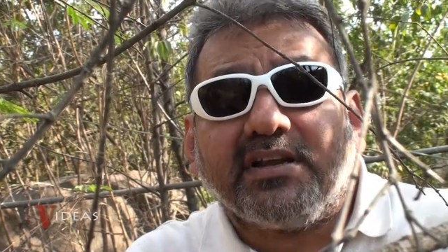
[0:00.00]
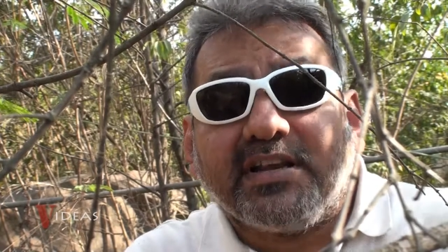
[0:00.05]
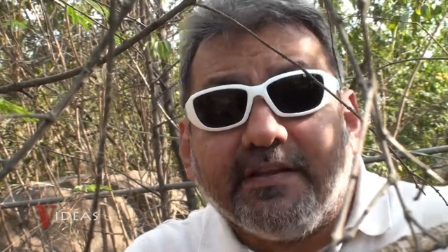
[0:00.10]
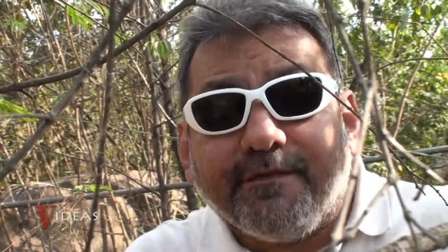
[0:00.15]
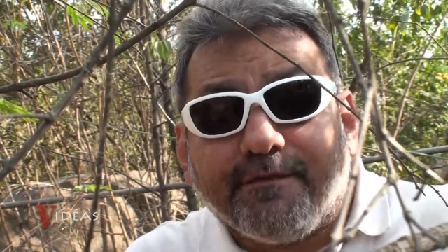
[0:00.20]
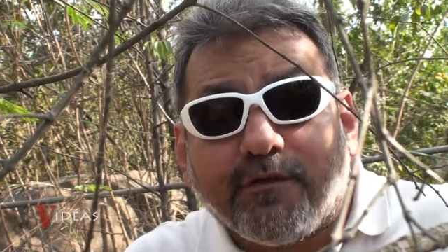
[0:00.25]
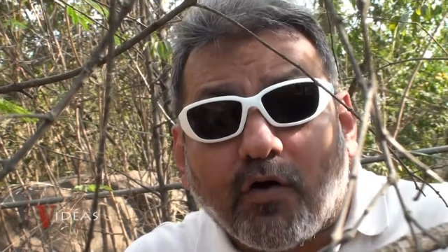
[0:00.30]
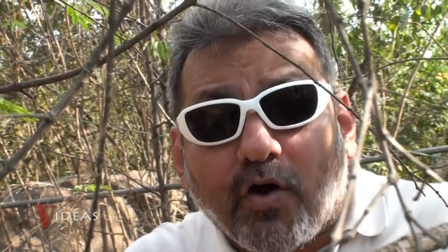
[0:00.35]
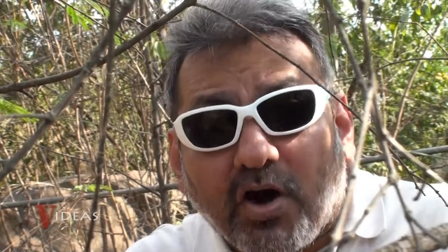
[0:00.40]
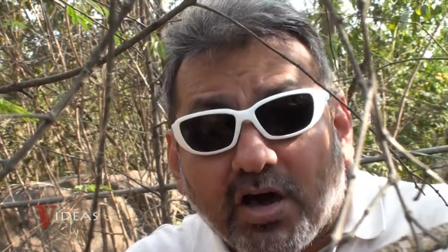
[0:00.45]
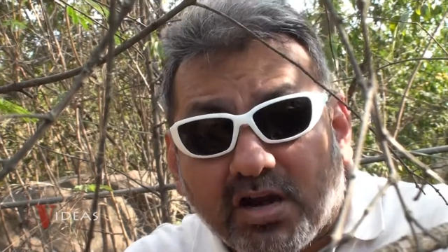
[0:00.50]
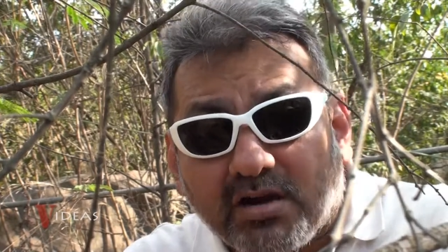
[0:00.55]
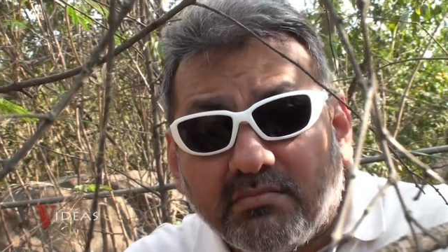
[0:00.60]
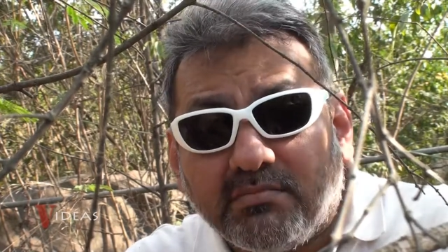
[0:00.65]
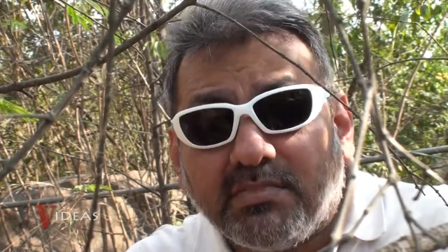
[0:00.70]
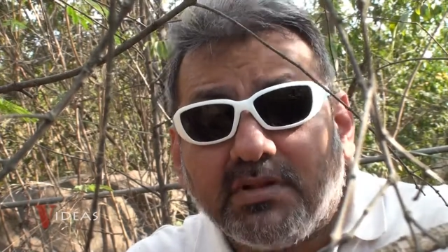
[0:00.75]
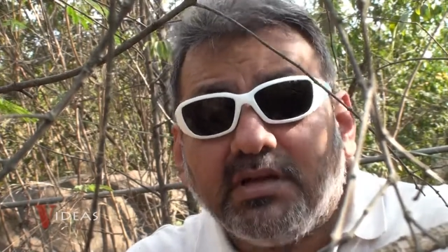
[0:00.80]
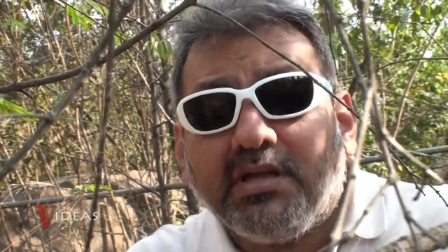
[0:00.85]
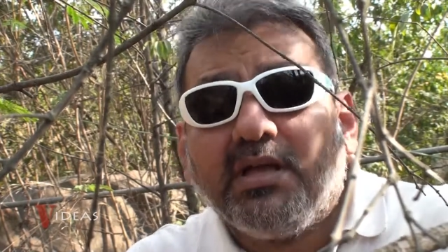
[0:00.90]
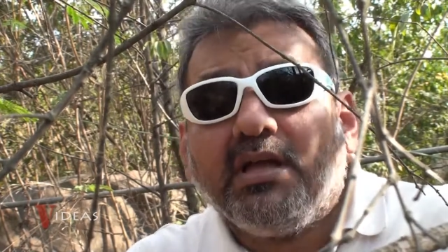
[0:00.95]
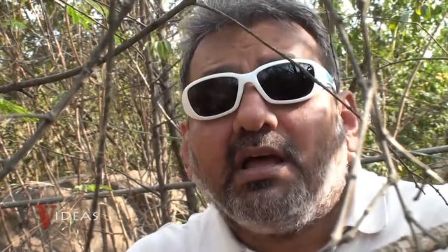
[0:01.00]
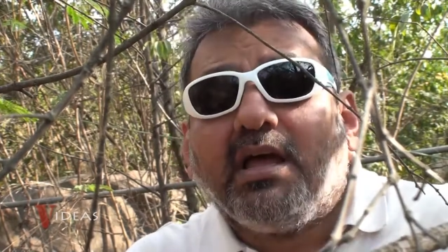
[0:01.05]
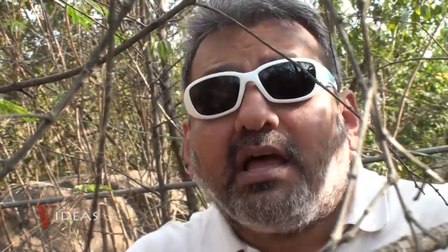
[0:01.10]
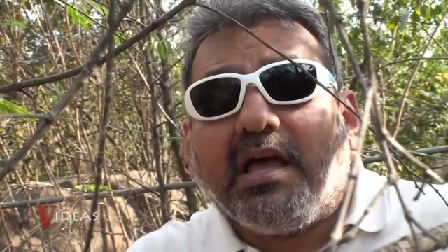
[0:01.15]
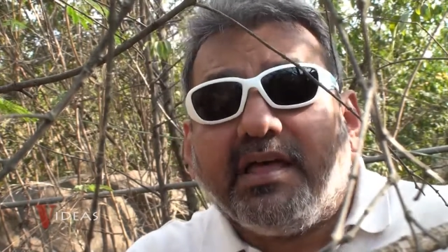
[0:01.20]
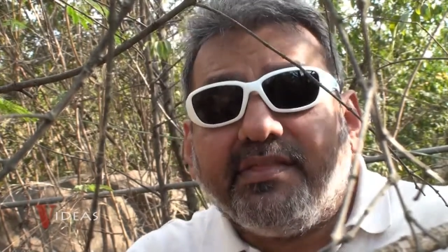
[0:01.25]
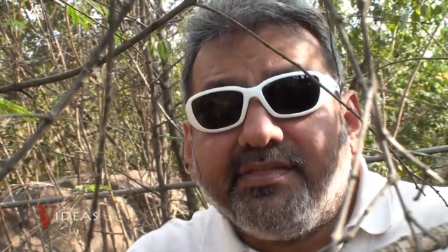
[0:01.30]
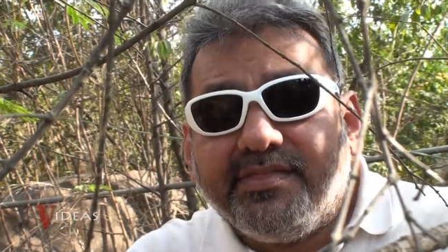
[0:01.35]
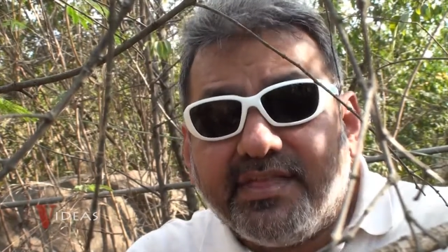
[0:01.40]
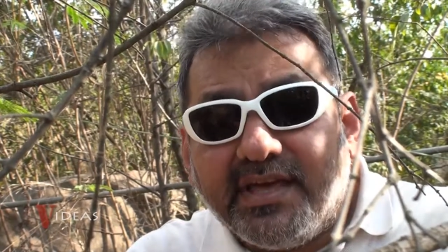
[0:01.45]
reform
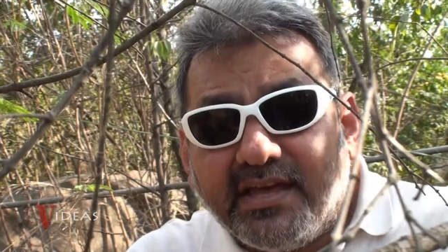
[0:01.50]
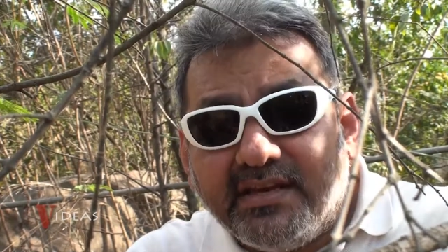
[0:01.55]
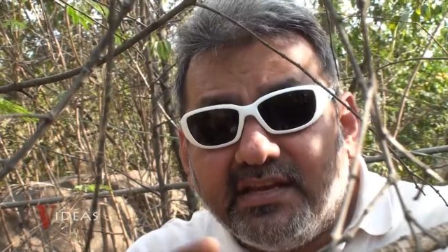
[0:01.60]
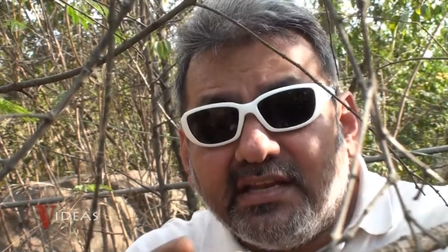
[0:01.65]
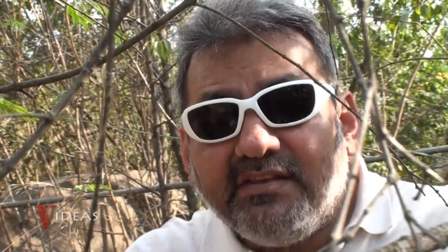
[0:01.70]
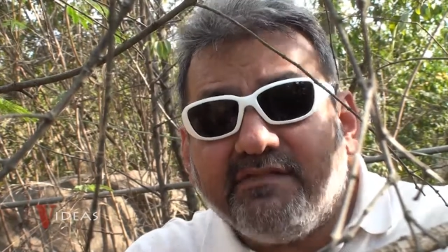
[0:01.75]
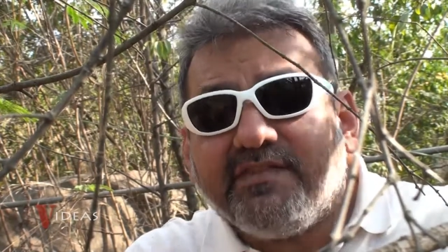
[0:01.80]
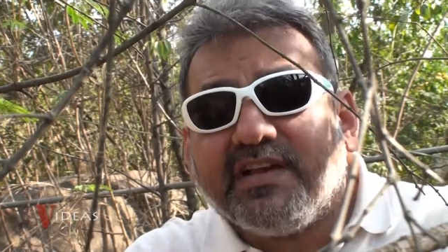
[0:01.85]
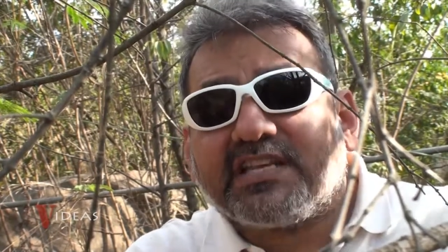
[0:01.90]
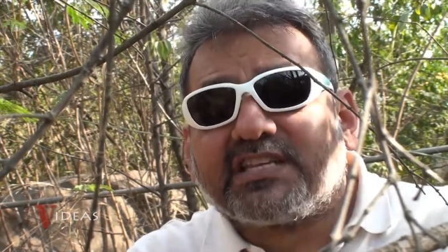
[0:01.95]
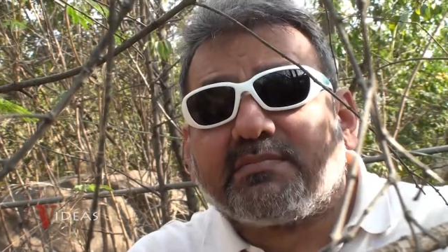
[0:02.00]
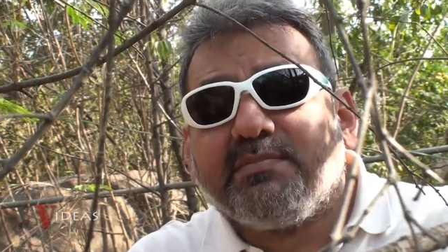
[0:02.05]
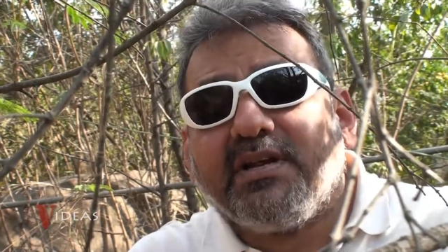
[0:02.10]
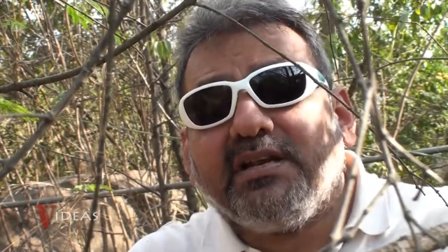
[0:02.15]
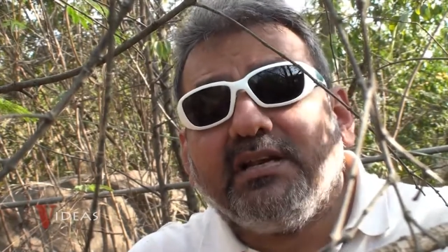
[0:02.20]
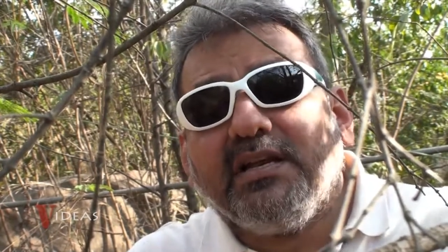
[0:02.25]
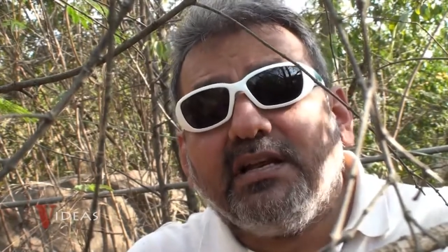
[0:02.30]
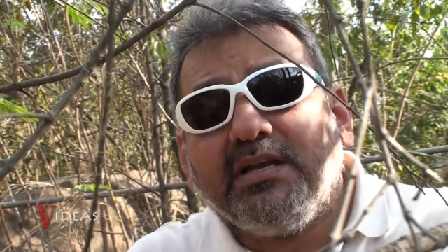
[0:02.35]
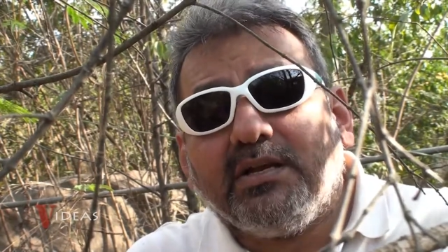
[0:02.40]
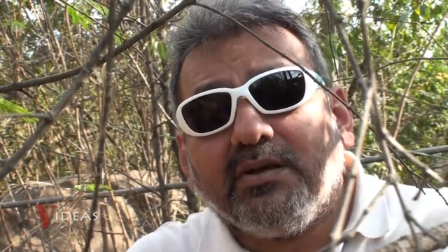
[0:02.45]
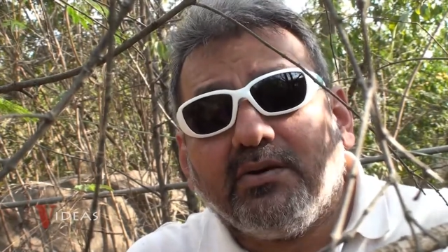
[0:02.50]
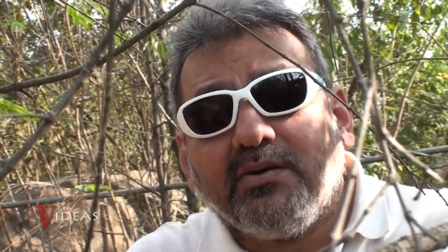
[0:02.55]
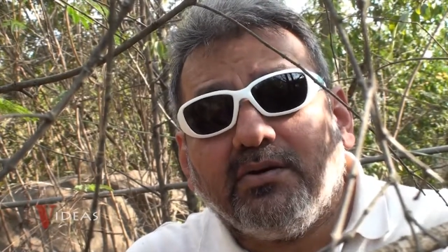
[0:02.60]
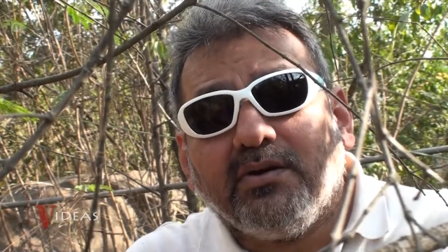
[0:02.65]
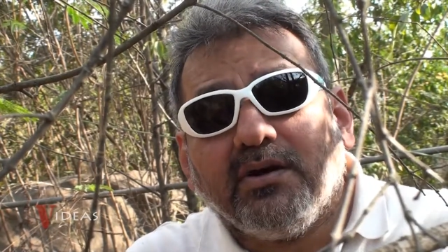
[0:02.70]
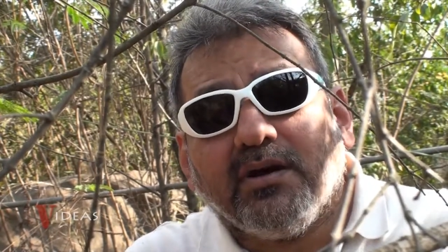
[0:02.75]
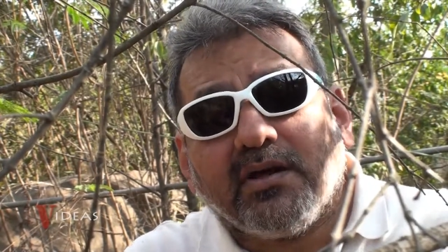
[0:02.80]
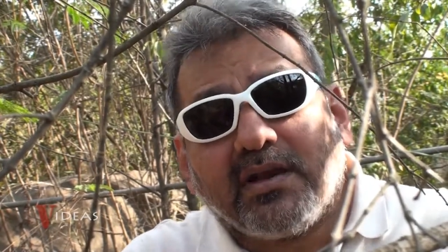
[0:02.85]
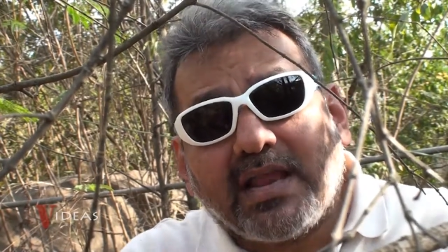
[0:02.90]
and then investment into